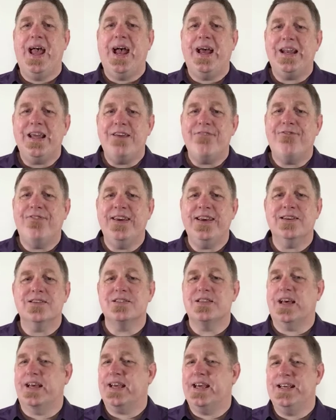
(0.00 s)
And he
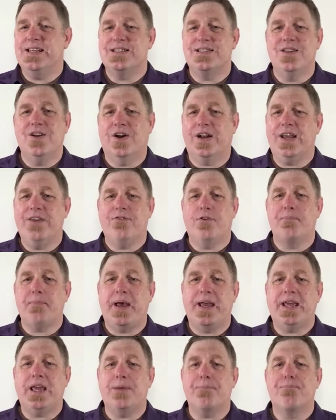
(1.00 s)
feels like he's not even
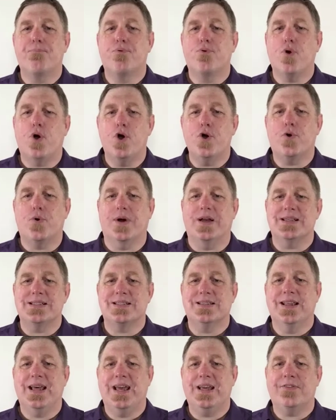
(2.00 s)
making
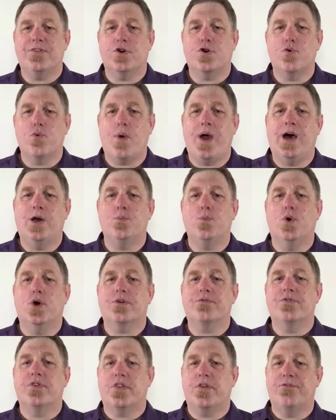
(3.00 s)
progress laying the
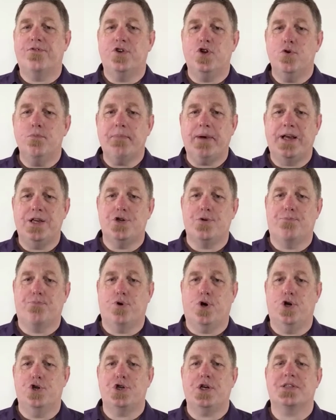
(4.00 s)
groundwork for the few major
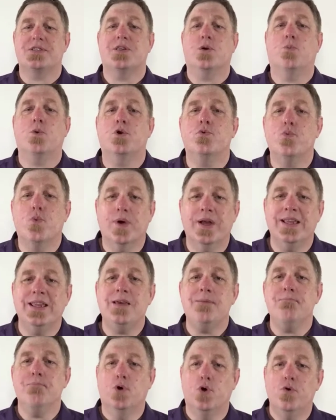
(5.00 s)
projects that would
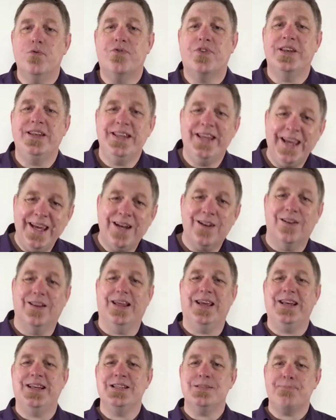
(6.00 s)
really move the needle
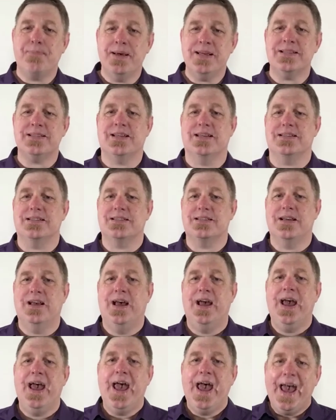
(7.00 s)
in his business,
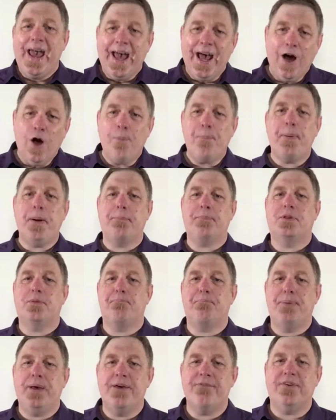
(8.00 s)
help him to
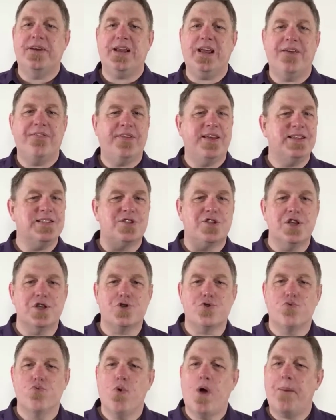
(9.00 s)
pivot in these
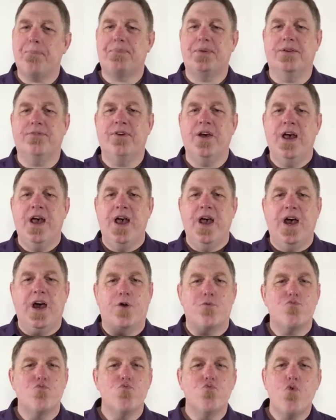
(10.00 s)
disruptive
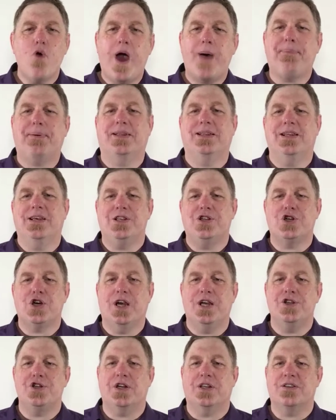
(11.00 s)
and rapidly
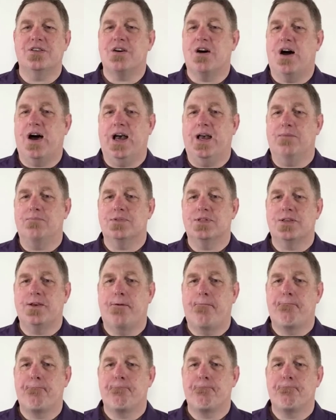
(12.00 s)
changing times,
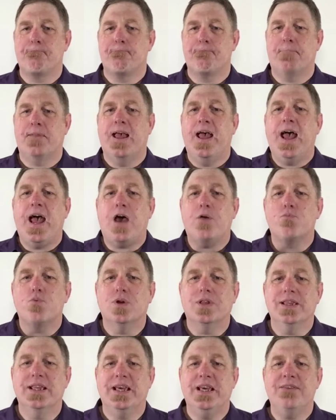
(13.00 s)
and
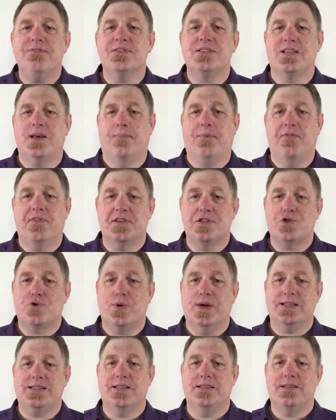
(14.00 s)
relieve some of the
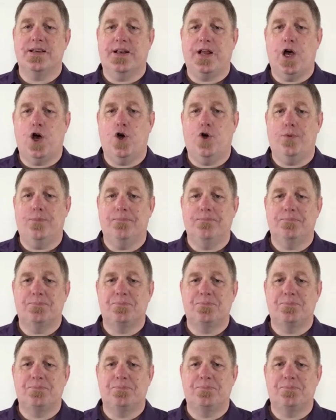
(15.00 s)
stresses at home.